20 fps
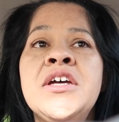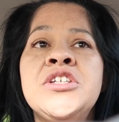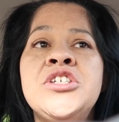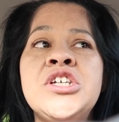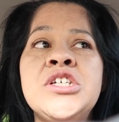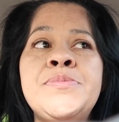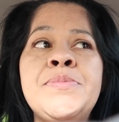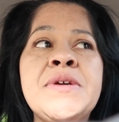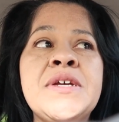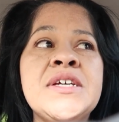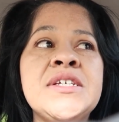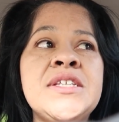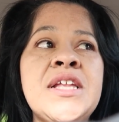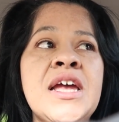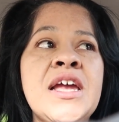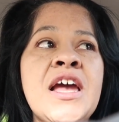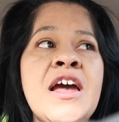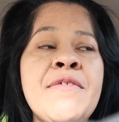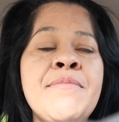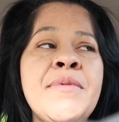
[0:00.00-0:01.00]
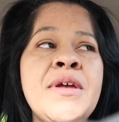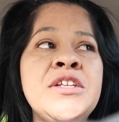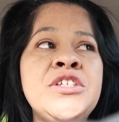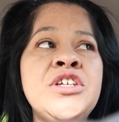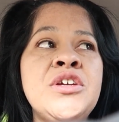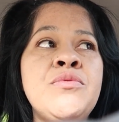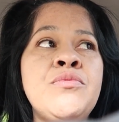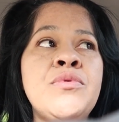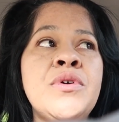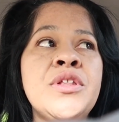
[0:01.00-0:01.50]
just because, like I
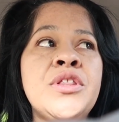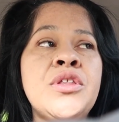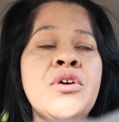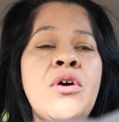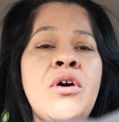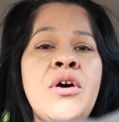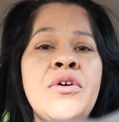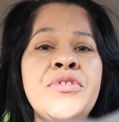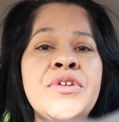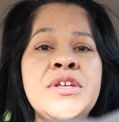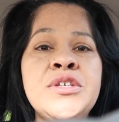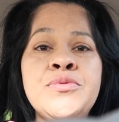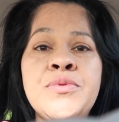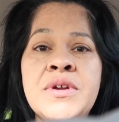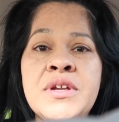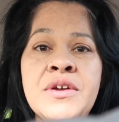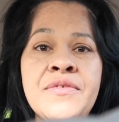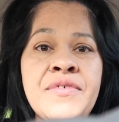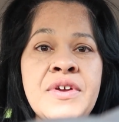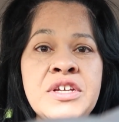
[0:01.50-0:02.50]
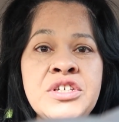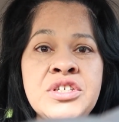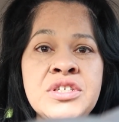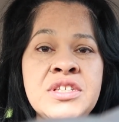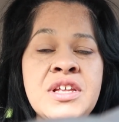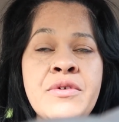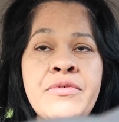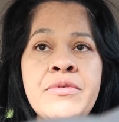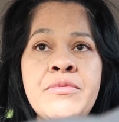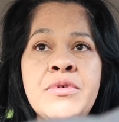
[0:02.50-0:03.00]
mentioned, with all these
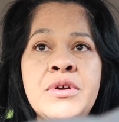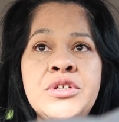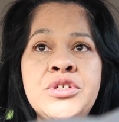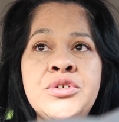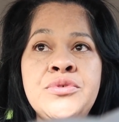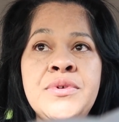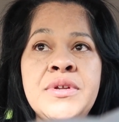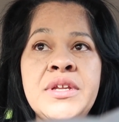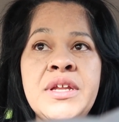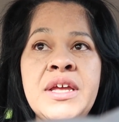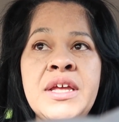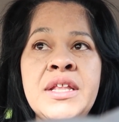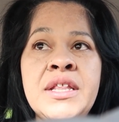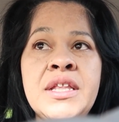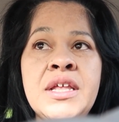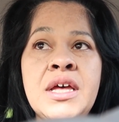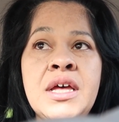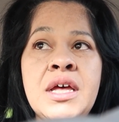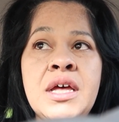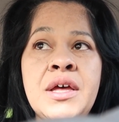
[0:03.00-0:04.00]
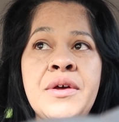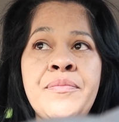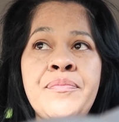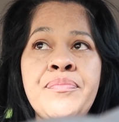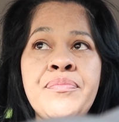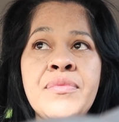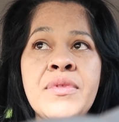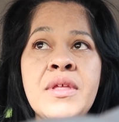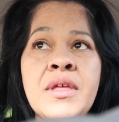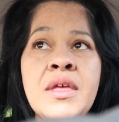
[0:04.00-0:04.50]
renovations that we were doing in the,
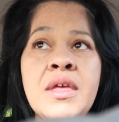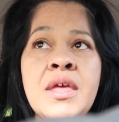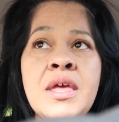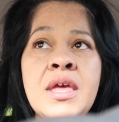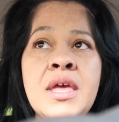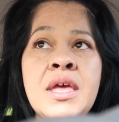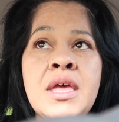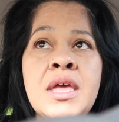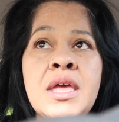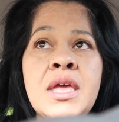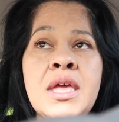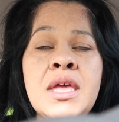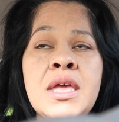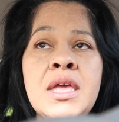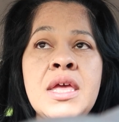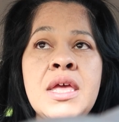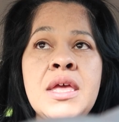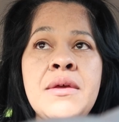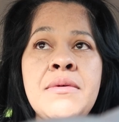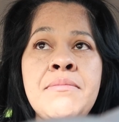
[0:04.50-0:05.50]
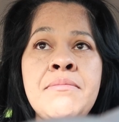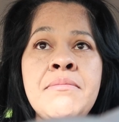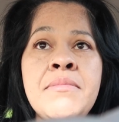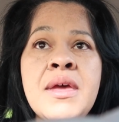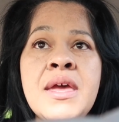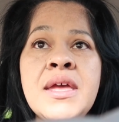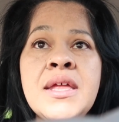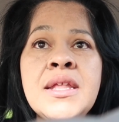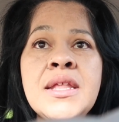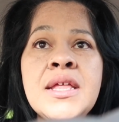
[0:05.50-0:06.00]

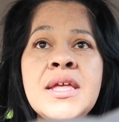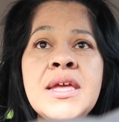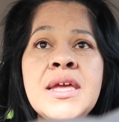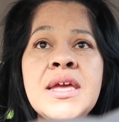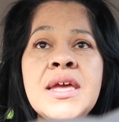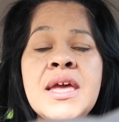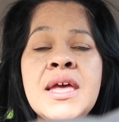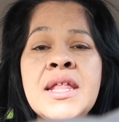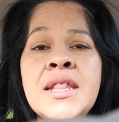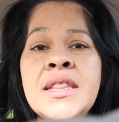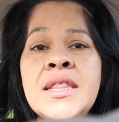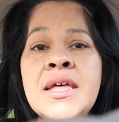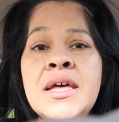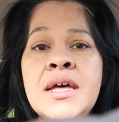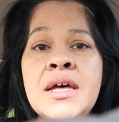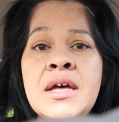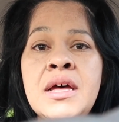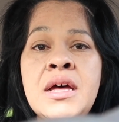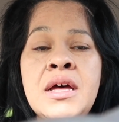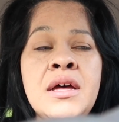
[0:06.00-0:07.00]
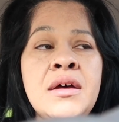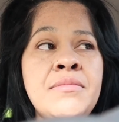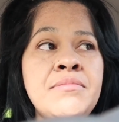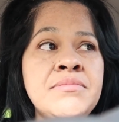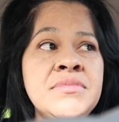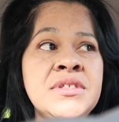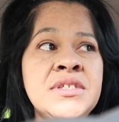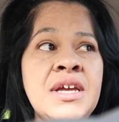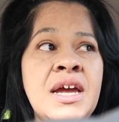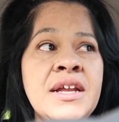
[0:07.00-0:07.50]
mainly in the
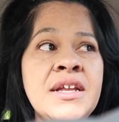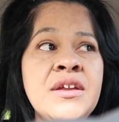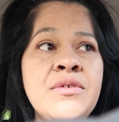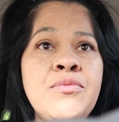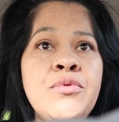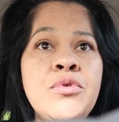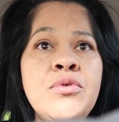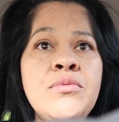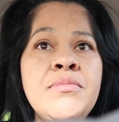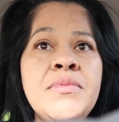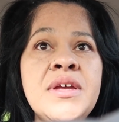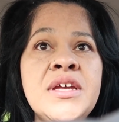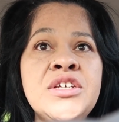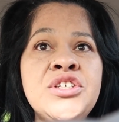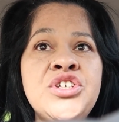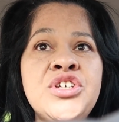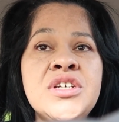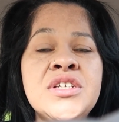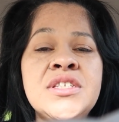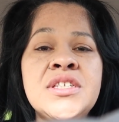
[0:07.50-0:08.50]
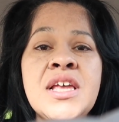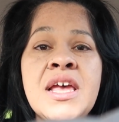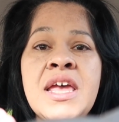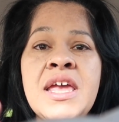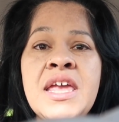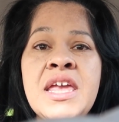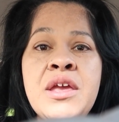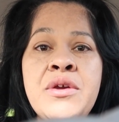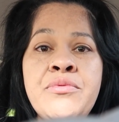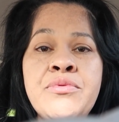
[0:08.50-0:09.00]
um, dining room, it's just,
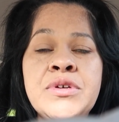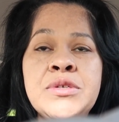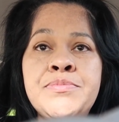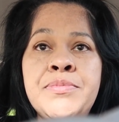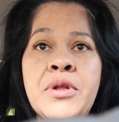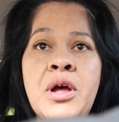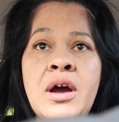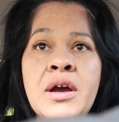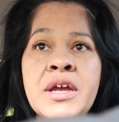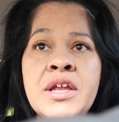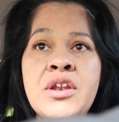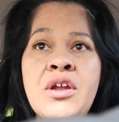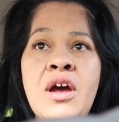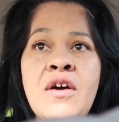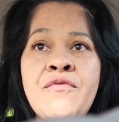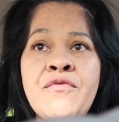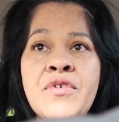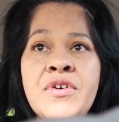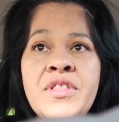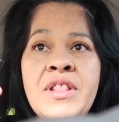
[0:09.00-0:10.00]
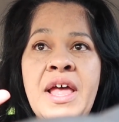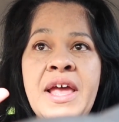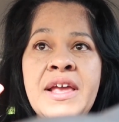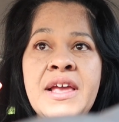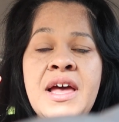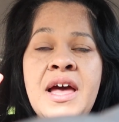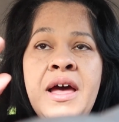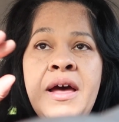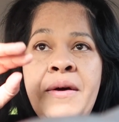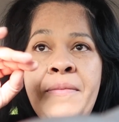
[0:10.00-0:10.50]
he was blocking off with
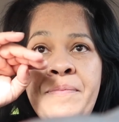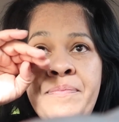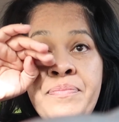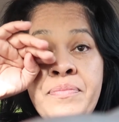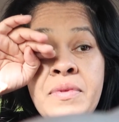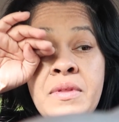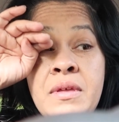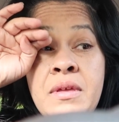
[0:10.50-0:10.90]
like, um,